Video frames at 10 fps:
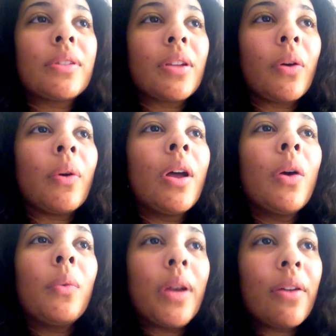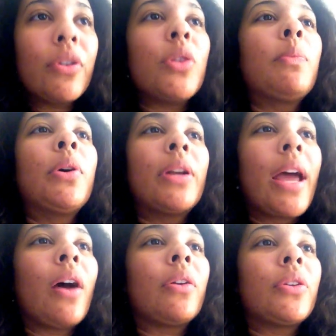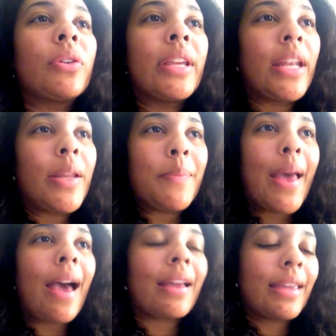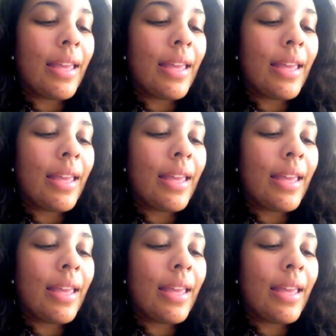So whatever you put out, you're getting back.